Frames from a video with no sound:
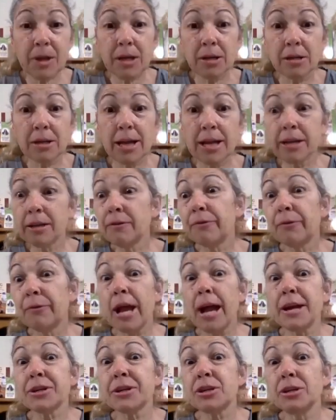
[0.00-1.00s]
negative
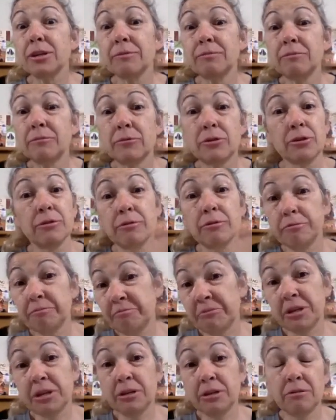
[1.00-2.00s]
reaction. So
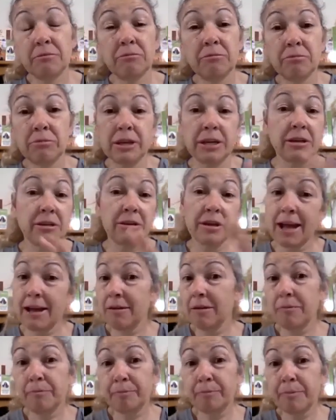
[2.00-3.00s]
they didn't
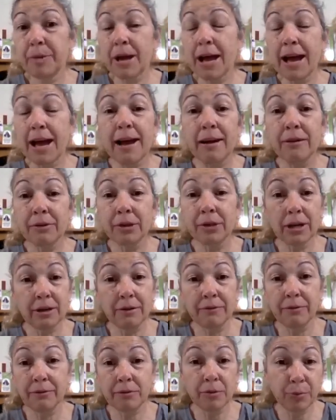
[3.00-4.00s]
have a lot
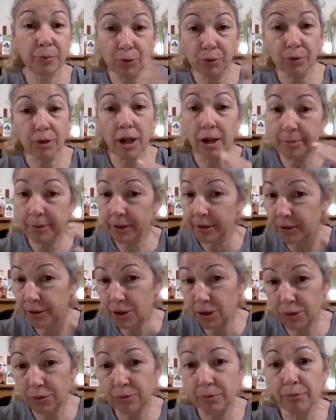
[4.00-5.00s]
of immune globulins
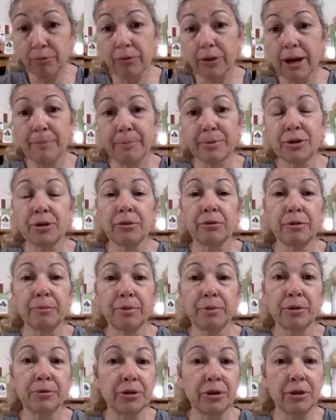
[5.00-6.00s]
to that particular
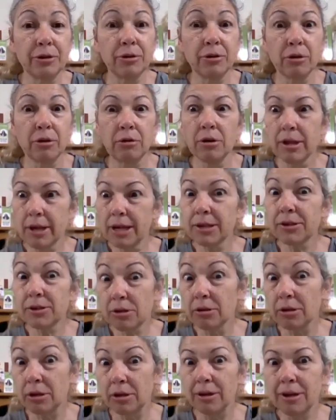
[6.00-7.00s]
protein. You go, oh, that's
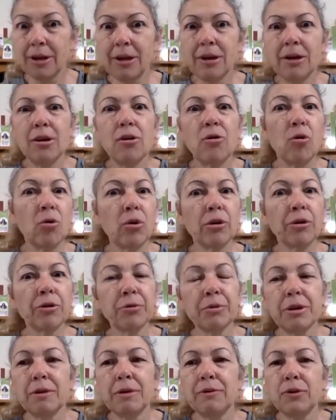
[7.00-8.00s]
good. Or it'll
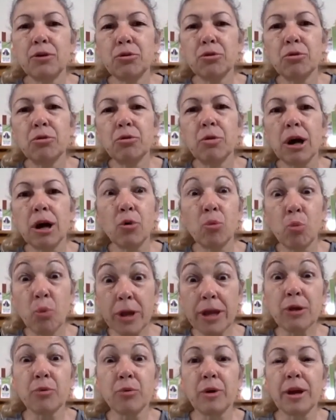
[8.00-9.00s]
give you a
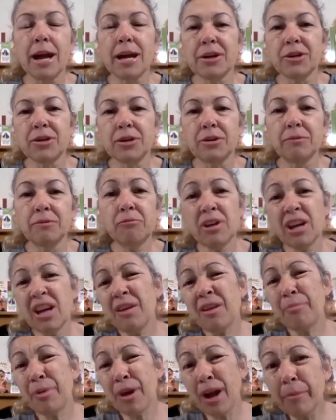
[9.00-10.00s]
weak reaction.
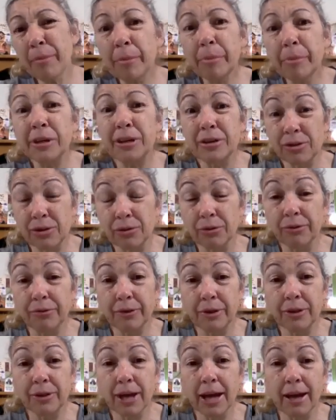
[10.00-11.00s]
Well, probably could still
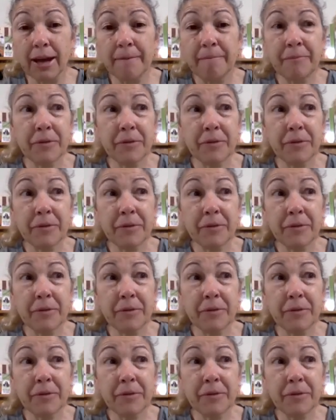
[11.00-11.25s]
feed that.